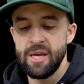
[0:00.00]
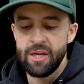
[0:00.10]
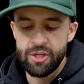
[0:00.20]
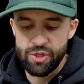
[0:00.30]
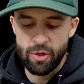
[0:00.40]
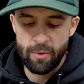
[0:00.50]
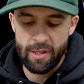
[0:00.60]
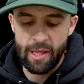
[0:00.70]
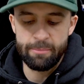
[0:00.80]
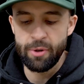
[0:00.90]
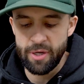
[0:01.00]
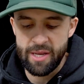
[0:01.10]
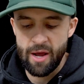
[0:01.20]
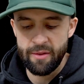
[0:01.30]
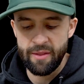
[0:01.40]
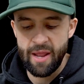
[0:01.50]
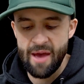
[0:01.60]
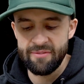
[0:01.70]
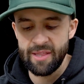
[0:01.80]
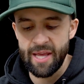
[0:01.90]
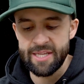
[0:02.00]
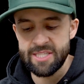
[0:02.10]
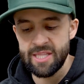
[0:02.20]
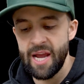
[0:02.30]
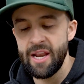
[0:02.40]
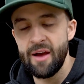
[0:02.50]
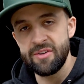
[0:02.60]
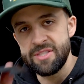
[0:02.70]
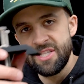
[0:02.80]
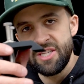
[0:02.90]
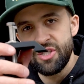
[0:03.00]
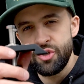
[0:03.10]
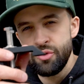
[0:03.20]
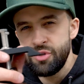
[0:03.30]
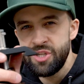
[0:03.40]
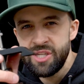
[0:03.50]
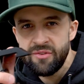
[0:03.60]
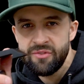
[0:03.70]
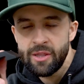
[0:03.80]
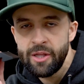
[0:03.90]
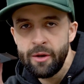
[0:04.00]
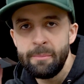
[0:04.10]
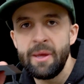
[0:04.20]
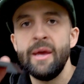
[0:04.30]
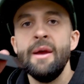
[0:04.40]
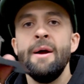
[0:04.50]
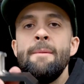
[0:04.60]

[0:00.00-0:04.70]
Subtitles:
because you don't want to like put it down and then have it like slide off, because these things do shift a little bit